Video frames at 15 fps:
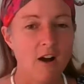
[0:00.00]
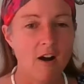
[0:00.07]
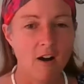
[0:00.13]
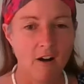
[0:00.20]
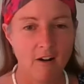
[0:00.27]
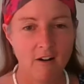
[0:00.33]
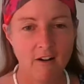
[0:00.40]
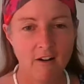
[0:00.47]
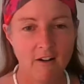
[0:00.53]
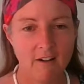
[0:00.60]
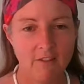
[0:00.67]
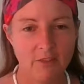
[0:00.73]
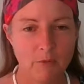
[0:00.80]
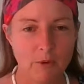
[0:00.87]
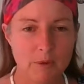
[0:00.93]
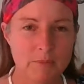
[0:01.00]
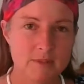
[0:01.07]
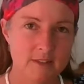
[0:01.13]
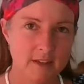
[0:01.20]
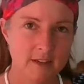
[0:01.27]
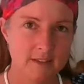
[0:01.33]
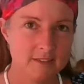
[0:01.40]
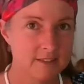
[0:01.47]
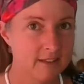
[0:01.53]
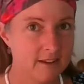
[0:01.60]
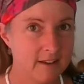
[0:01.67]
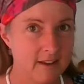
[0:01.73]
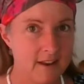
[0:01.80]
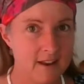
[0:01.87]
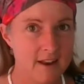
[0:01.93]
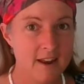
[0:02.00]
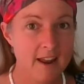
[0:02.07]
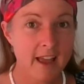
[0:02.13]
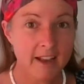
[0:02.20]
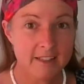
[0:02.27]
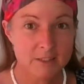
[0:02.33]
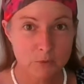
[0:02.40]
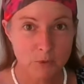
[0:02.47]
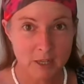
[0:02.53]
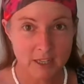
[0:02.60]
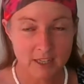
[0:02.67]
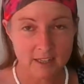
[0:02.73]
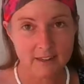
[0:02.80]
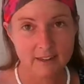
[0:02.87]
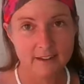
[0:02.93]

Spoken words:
on the website next week?